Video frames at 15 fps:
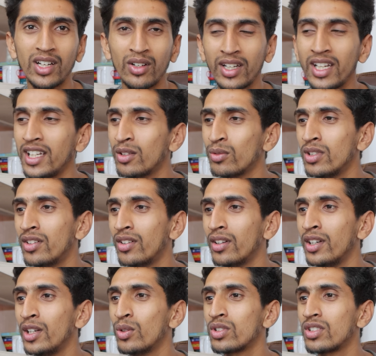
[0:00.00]
Okay, it will
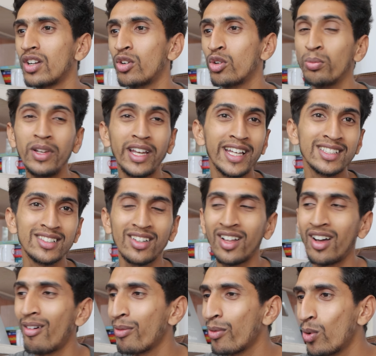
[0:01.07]
reduce the
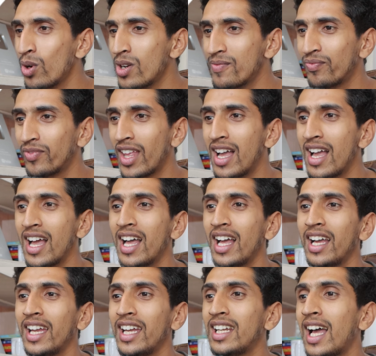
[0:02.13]
duplication of code.
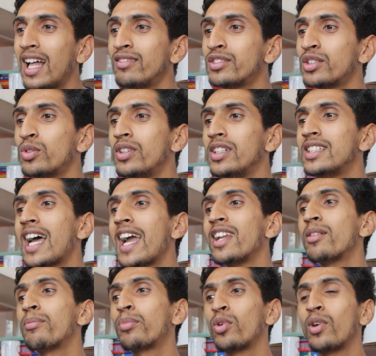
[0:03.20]
It helps to
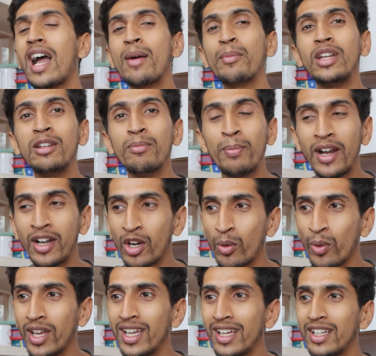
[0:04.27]
design a program in
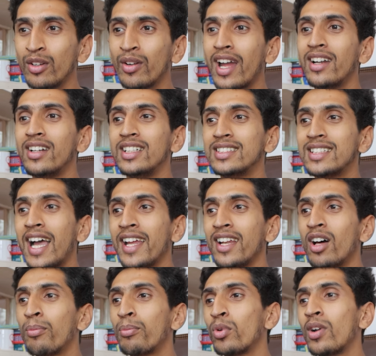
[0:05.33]
better way. You can
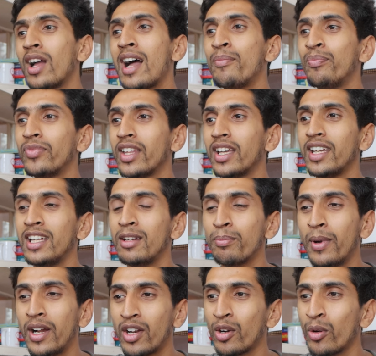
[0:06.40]
design a program
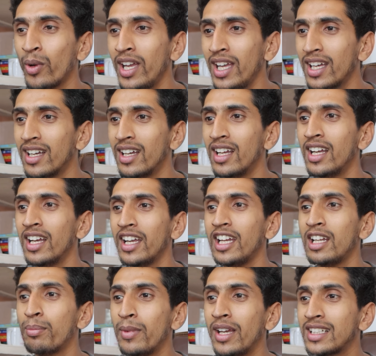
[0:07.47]
in better way.
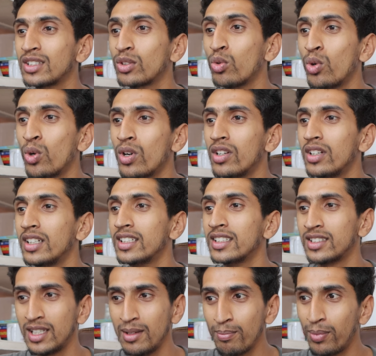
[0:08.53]
It makes
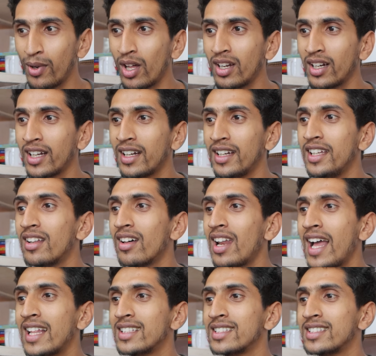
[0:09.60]
code simpler, cleaner
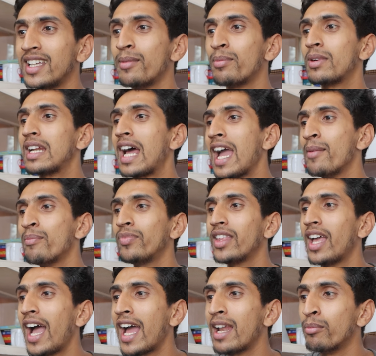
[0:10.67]
and save
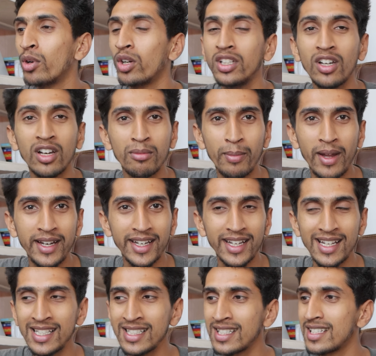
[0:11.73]
time and money on
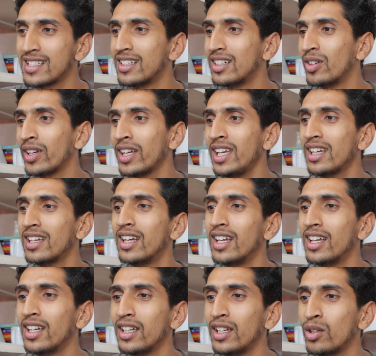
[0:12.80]
maintenance. Okay,
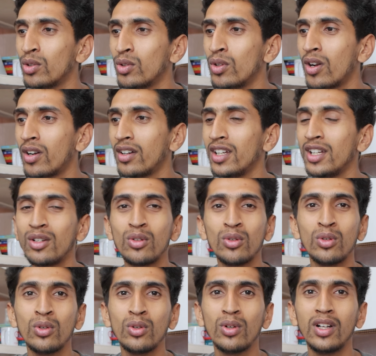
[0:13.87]
you do not need
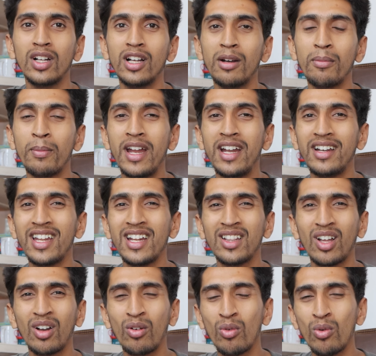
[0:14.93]
to
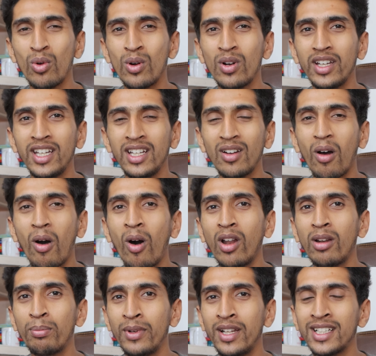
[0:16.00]
maintain the code in
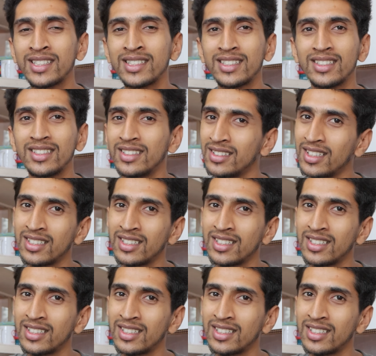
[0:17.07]
all place.